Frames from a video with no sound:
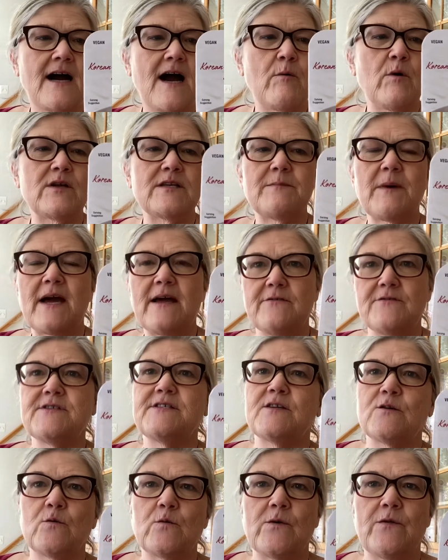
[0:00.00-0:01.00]
I wanted to buy every
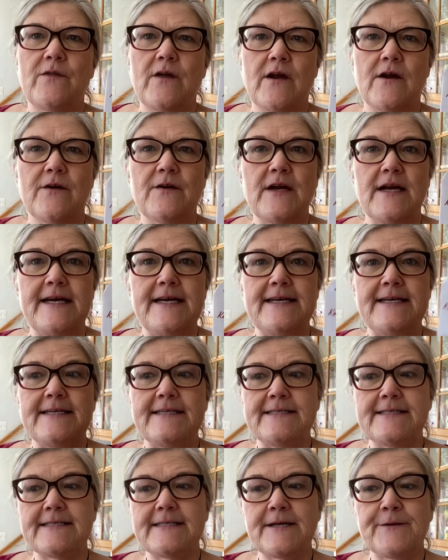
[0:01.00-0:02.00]
single one there,
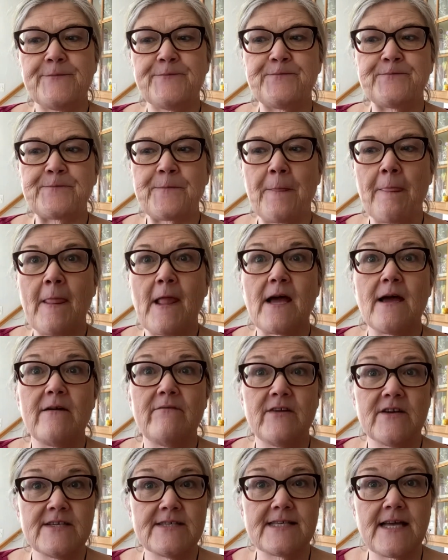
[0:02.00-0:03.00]
and I'm
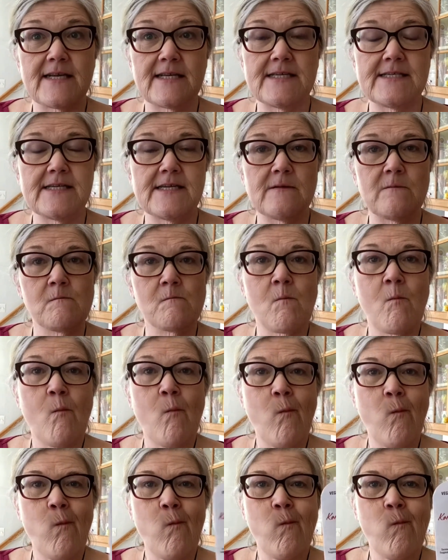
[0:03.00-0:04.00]
very sad I didn't.
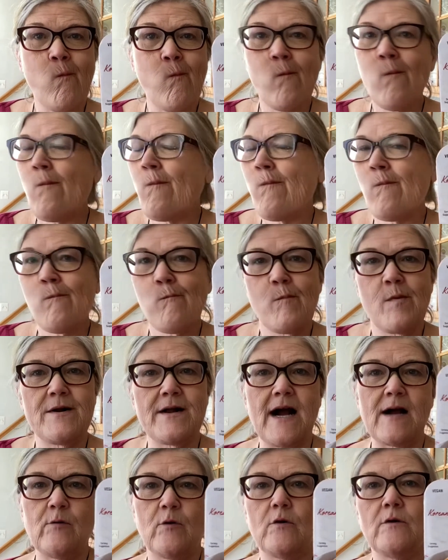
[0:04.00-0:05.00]
But
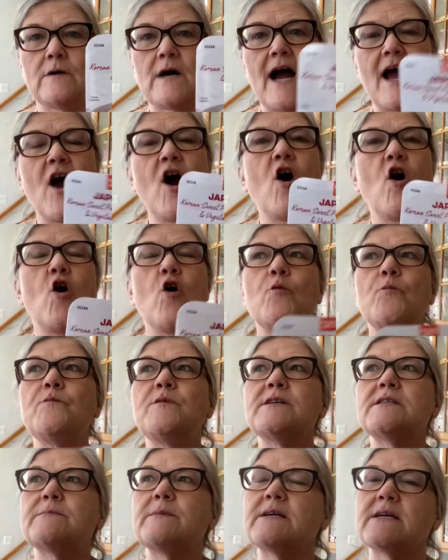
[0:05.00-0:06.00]
I will, I hope
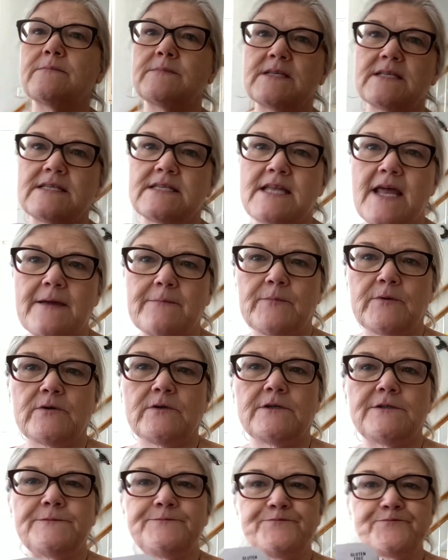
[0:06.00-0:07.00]
this becomes a
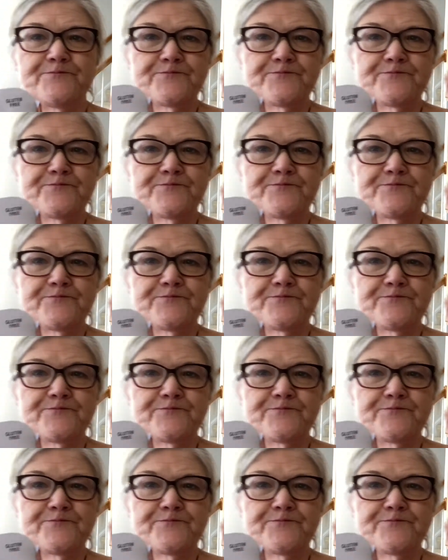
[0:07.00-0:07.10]
staple